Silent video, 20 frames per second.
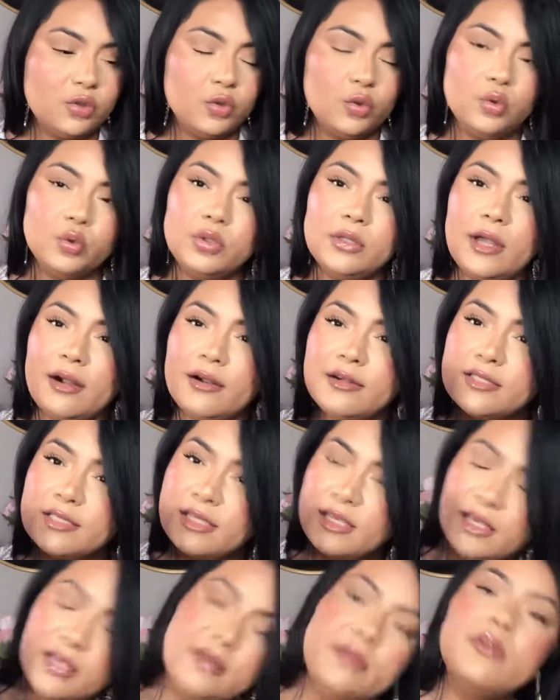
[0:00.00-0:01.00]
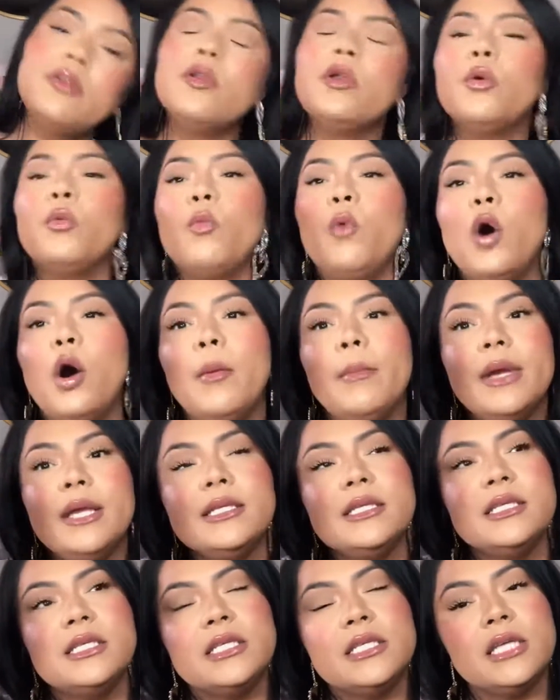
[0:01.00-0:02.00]
to dark skin,
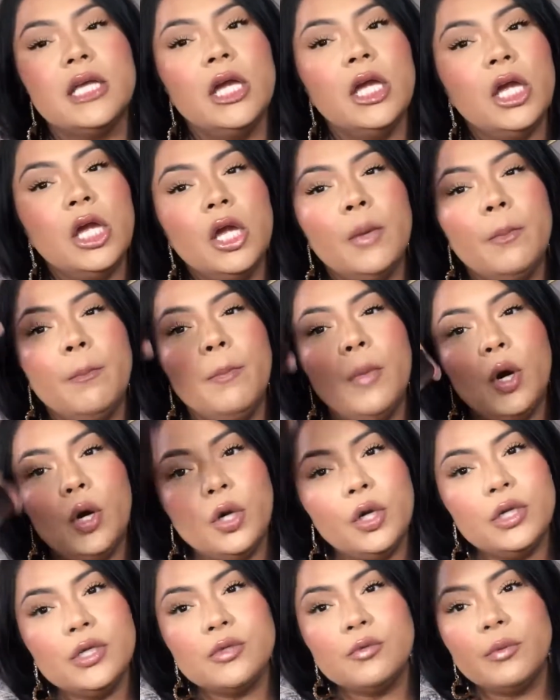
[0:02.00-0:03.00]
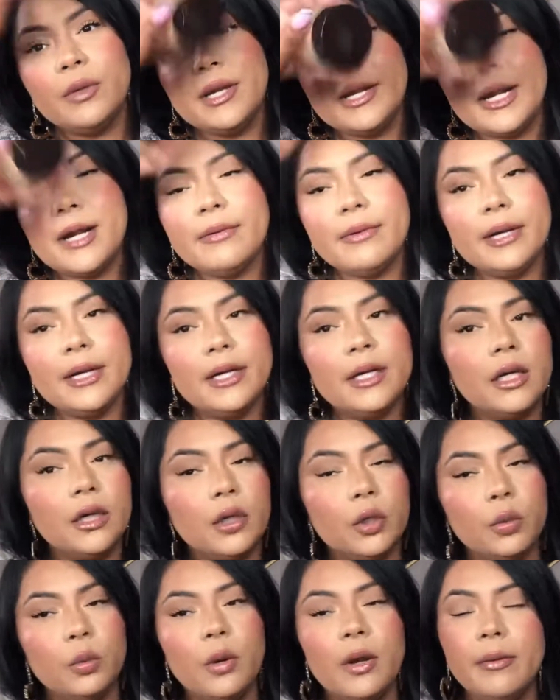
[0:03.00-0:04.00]
women's, boys, whatever,
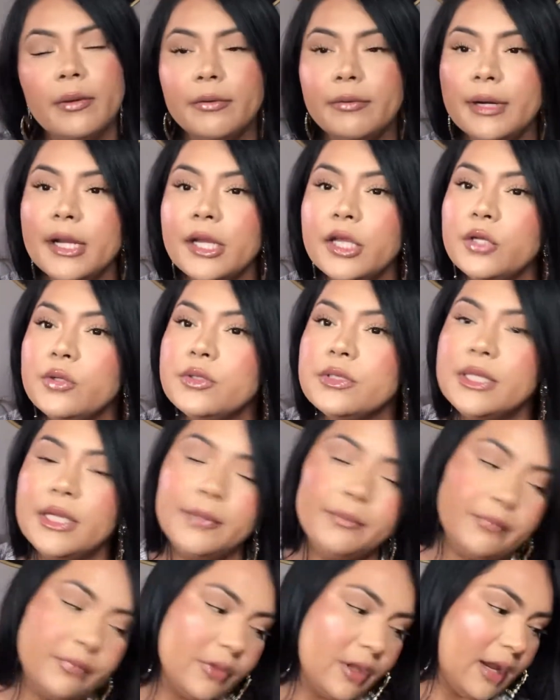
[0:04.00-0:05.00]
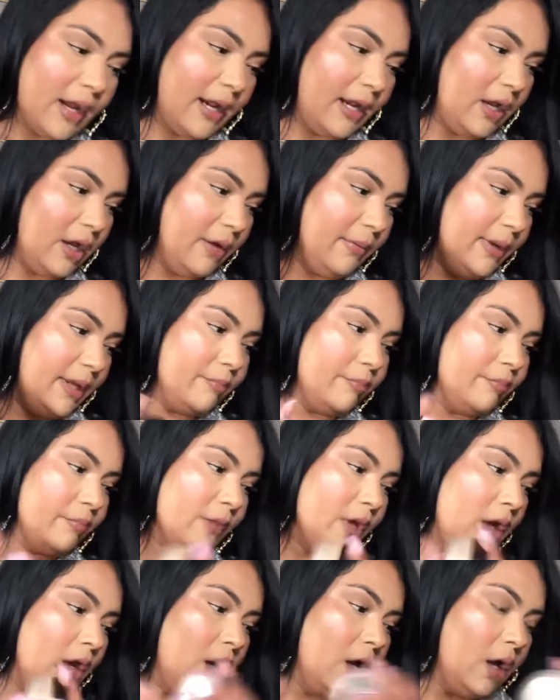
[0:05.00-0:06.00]
whoever wanna use it. I love it.
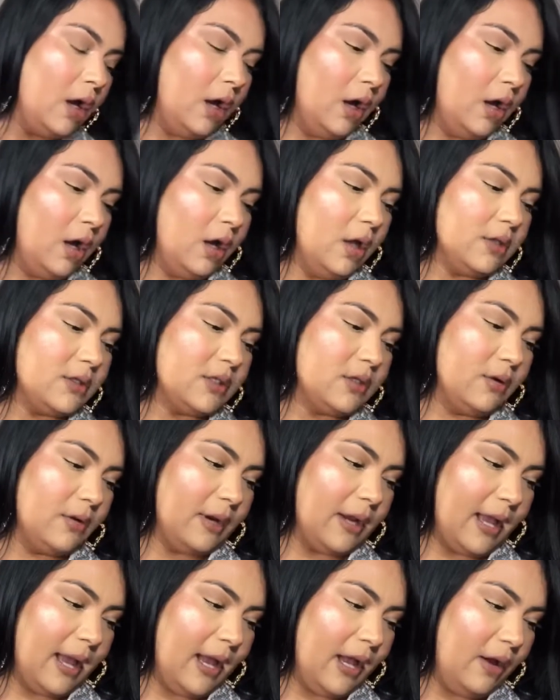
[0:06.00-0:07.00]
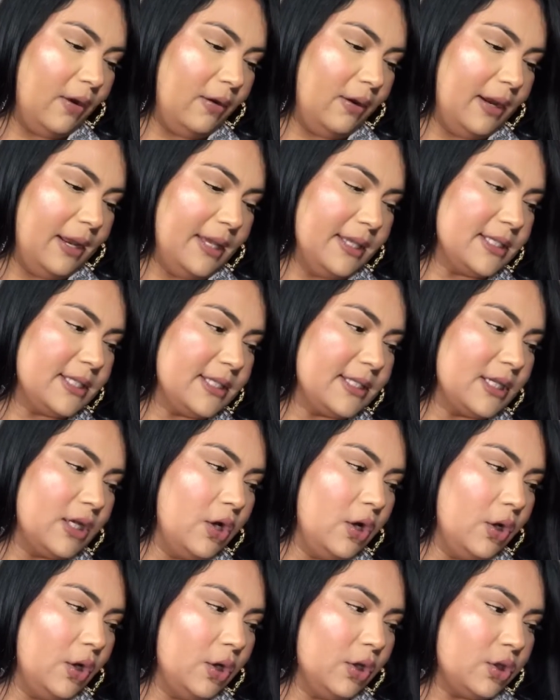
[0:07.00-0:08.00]
So now let's
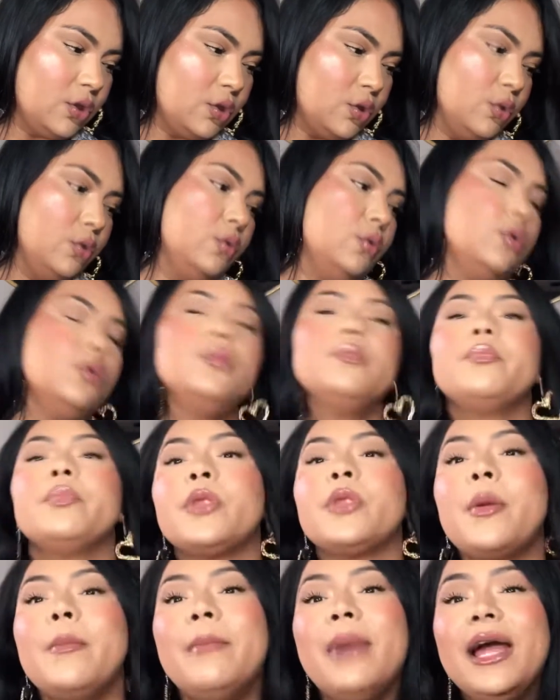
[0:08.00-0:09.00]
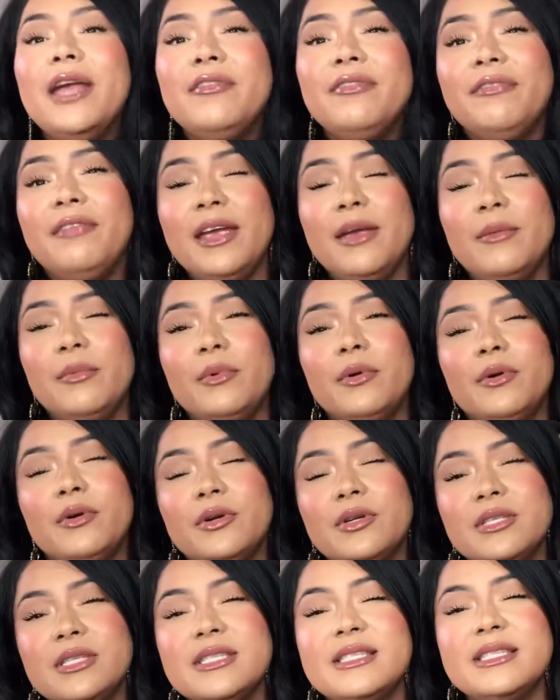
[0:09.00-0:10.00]
go to my
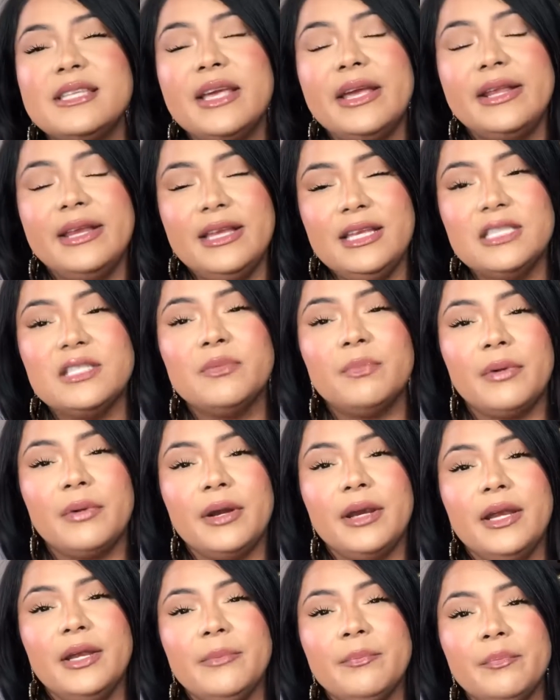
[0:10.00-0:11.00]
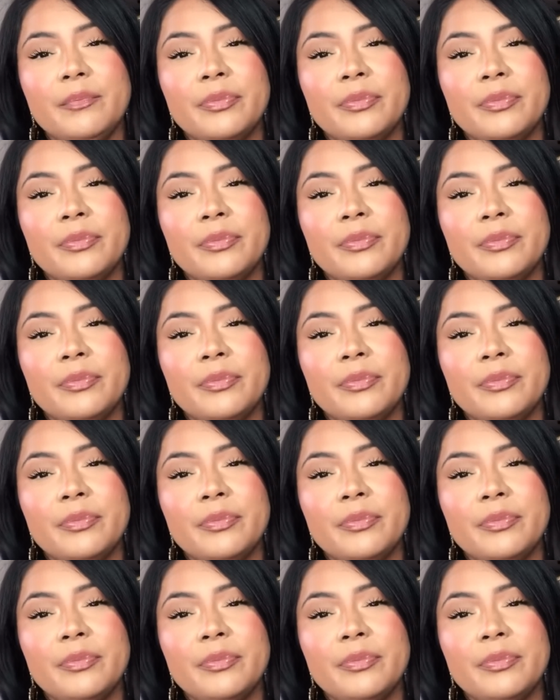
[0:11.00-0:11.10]
favorite setting spray,